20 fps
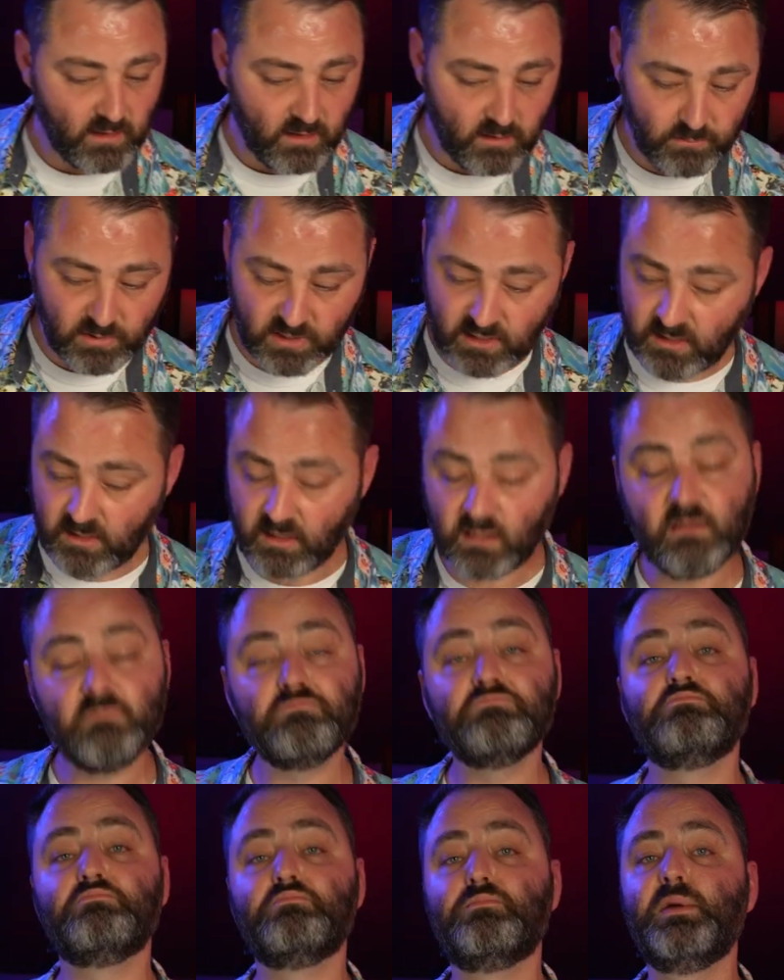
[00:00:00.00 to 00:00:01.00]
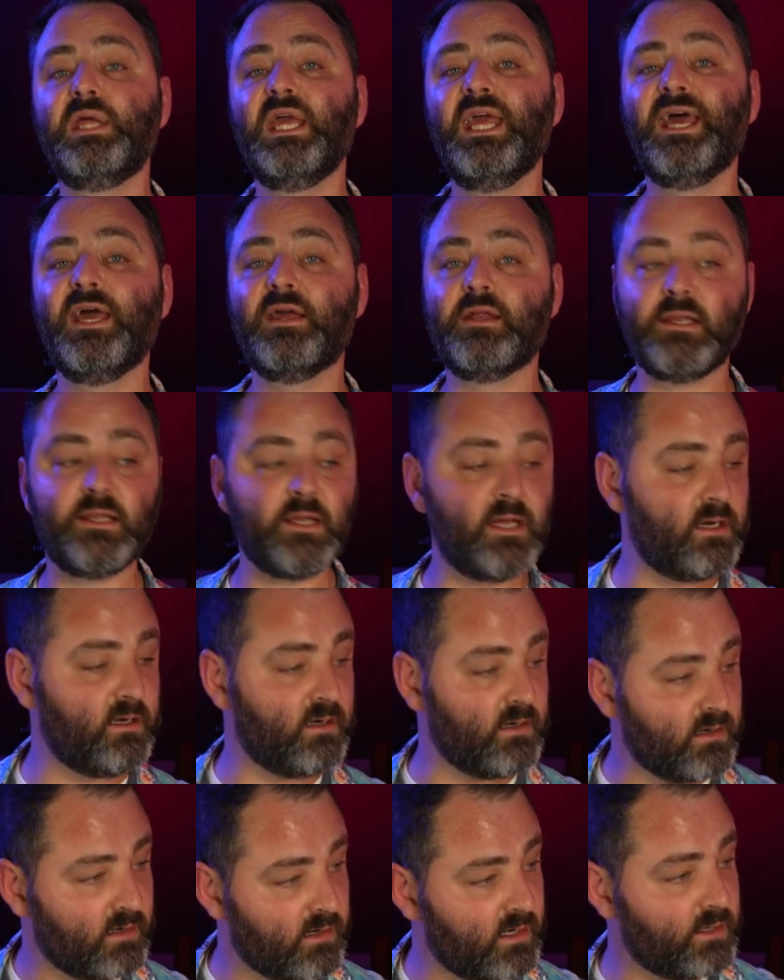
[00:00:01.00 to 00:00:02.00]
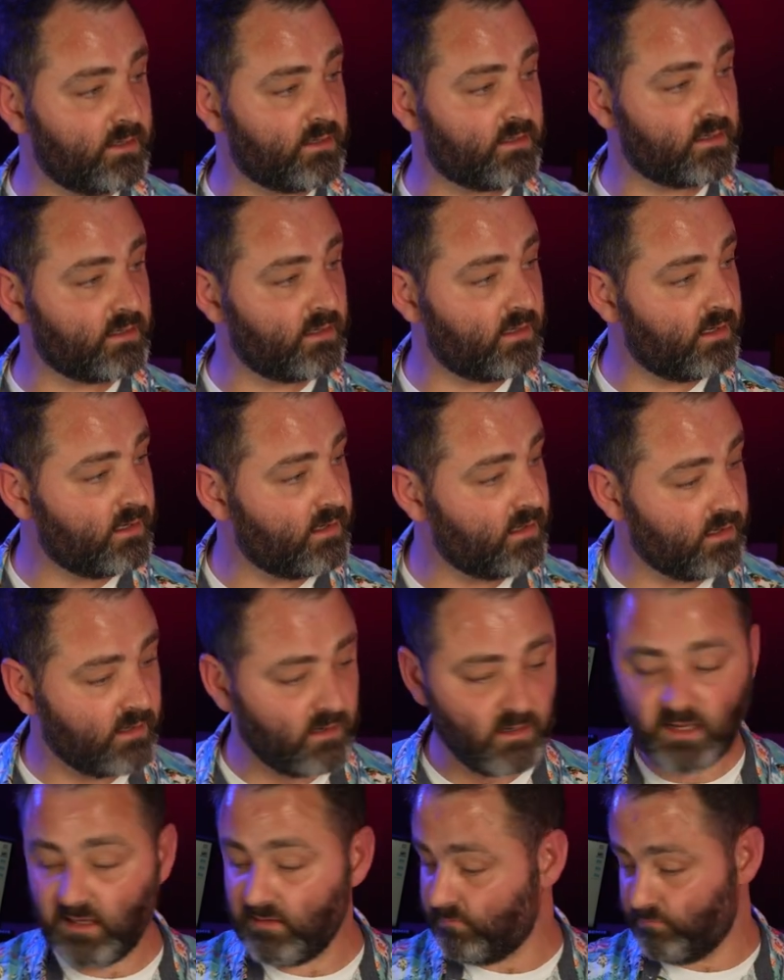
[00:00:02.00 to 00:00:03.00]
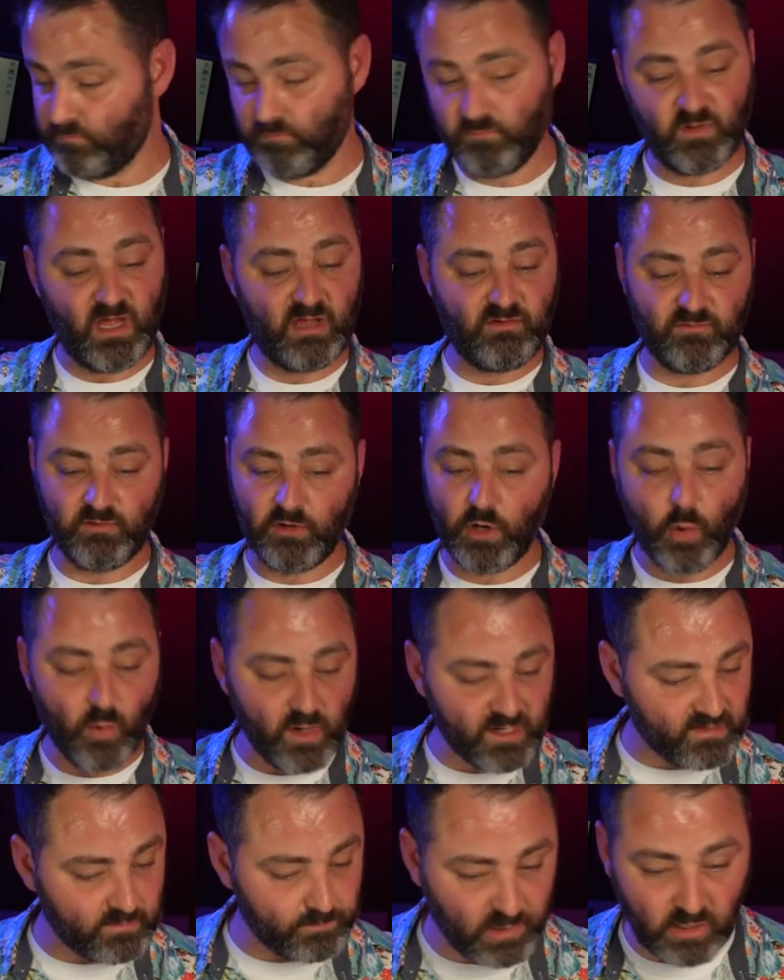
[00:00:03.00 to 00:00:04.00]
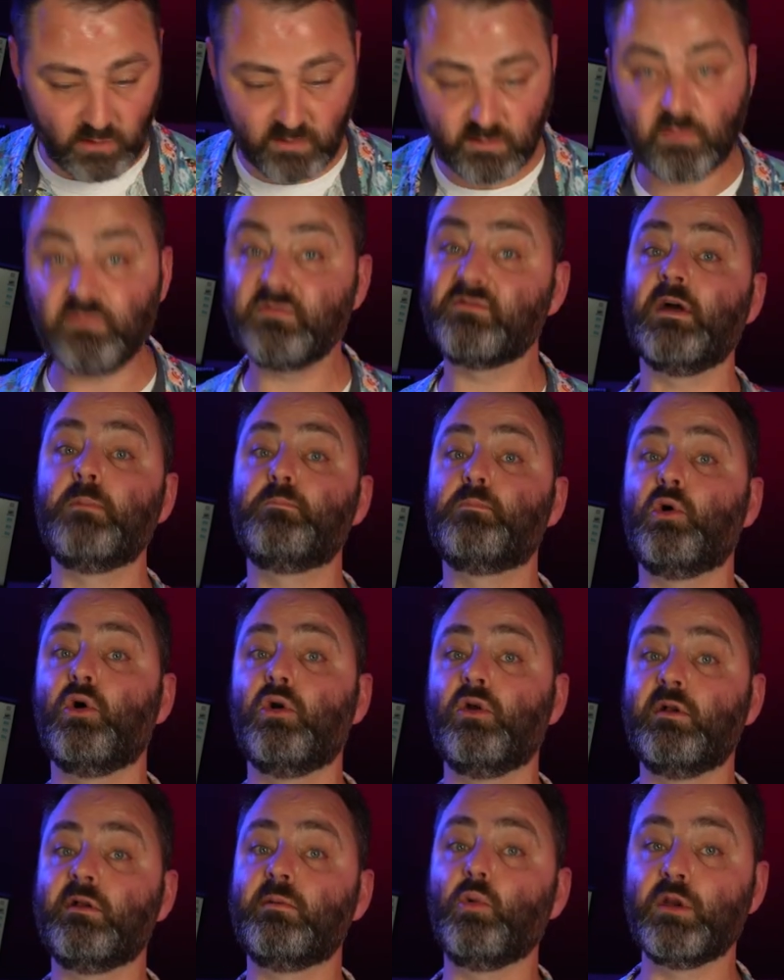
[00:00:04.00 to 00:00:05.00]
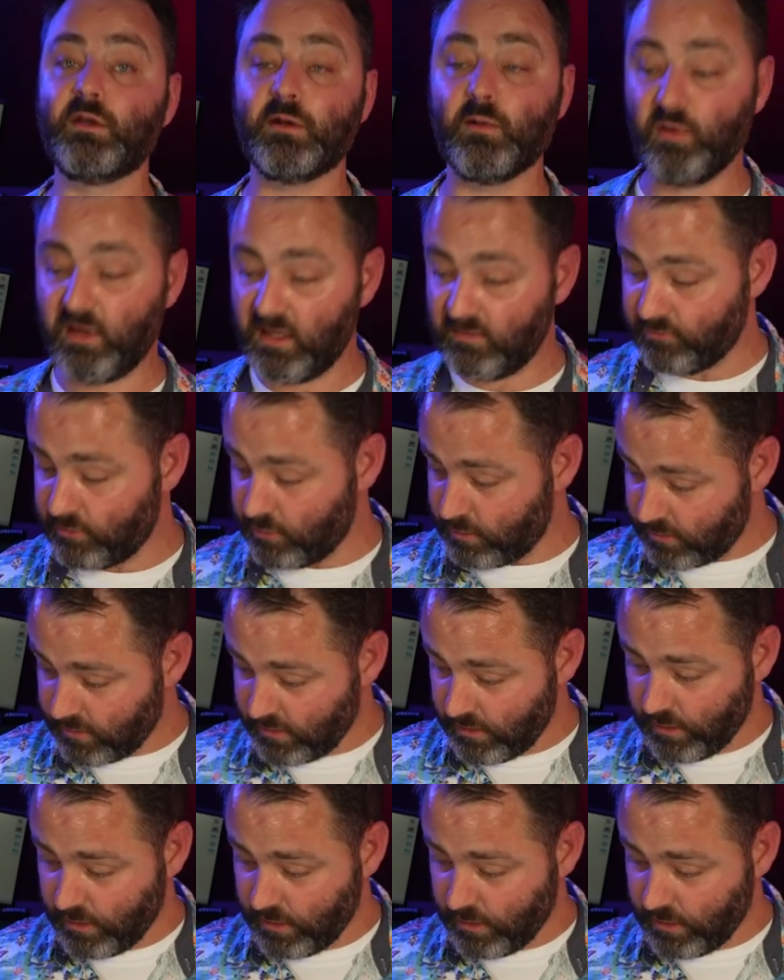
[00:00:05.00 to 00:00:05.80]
But yeah, PXN, guys, I have no experience with their products whatsoever.